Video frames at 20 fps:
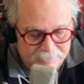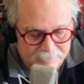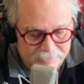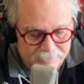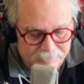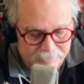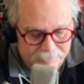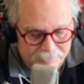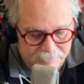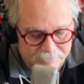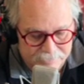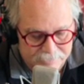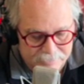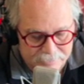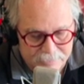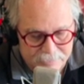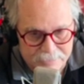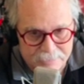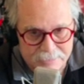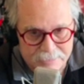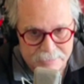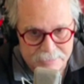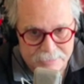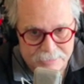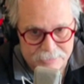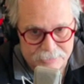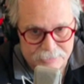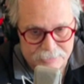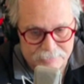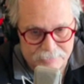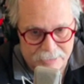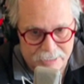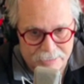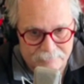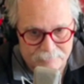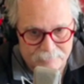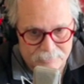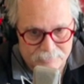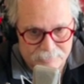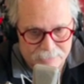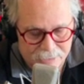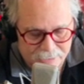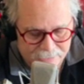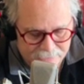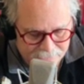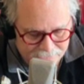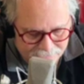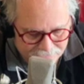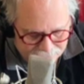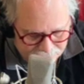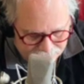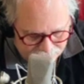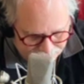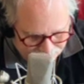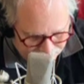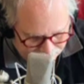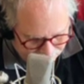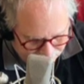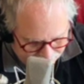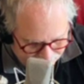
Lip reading: guitars shouldn't have those kind of issues.